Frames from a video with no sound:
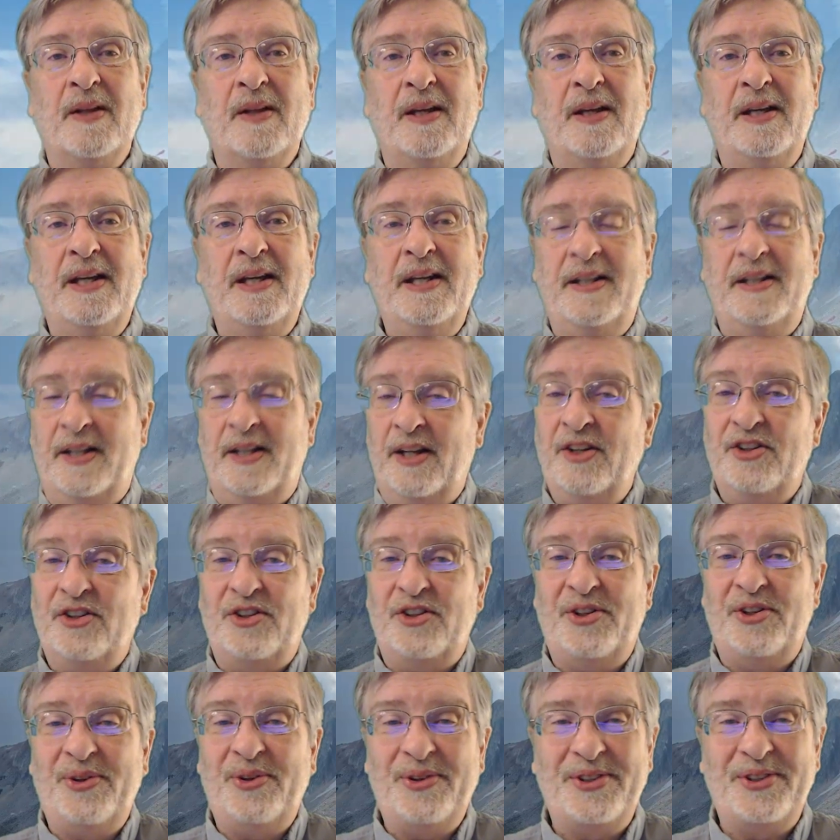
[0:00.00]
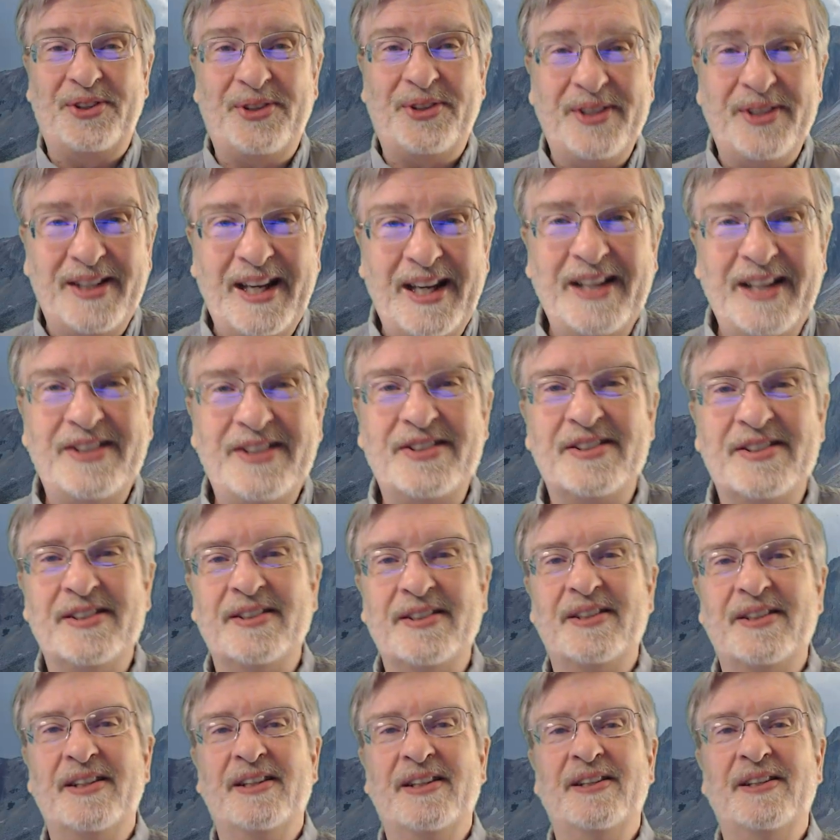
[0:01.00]
He tends to his
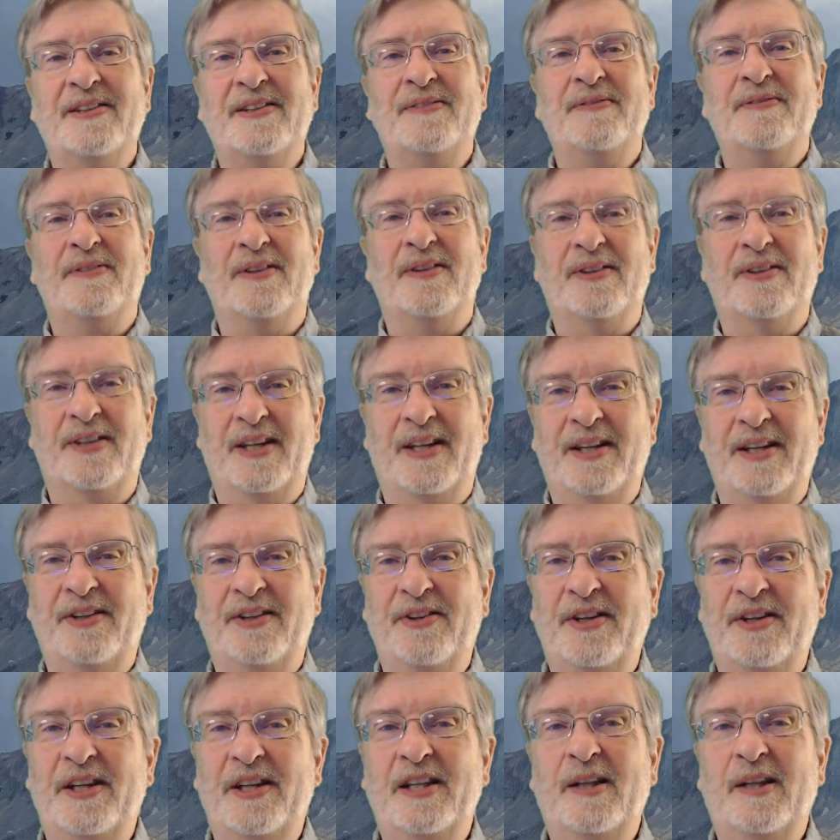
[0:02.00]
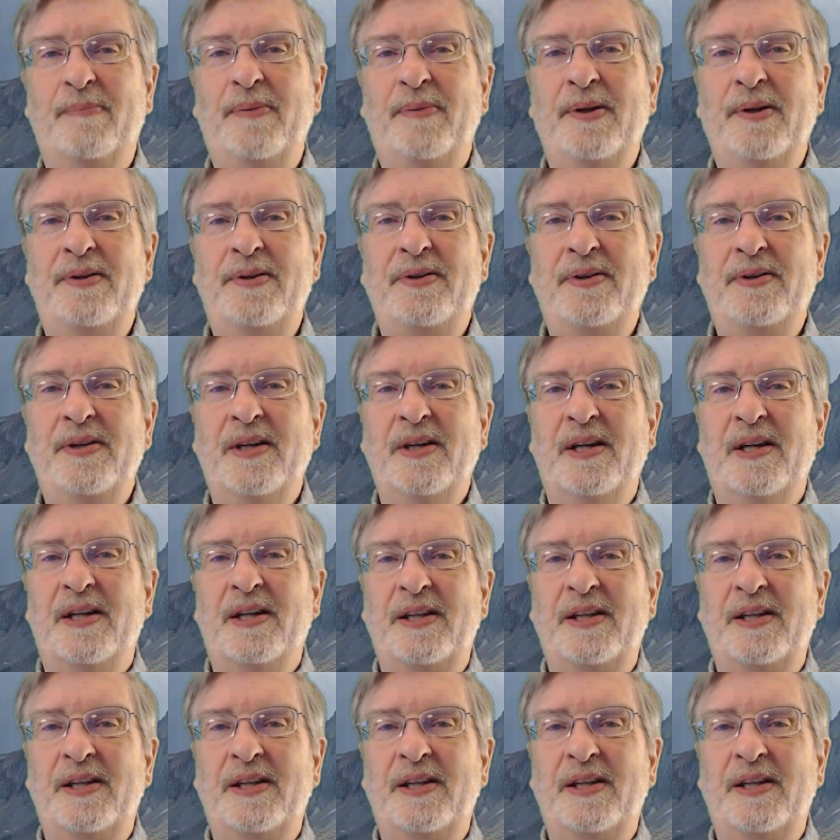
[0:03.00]
creation. Okay, do you get the picture?